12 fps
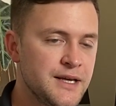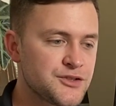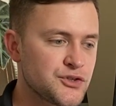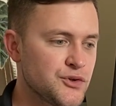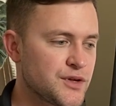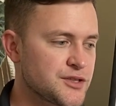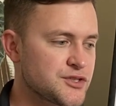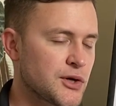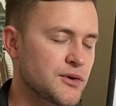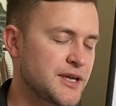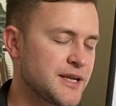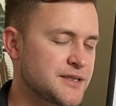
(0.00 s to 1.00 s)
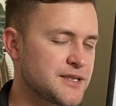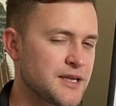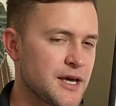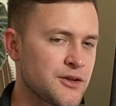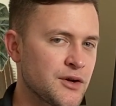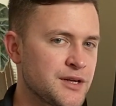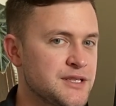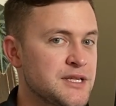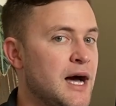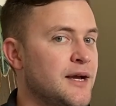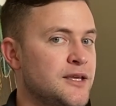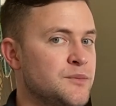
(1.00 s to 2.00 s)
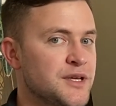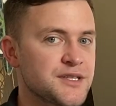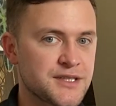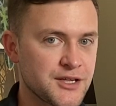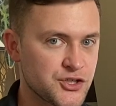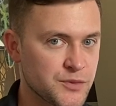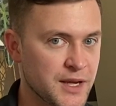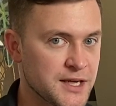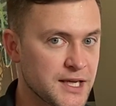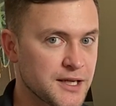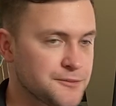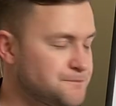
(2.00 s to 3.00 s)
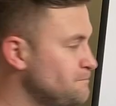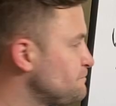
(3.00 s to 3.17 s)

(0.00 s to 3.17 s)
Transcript: so you can start getting together any documents that you may need.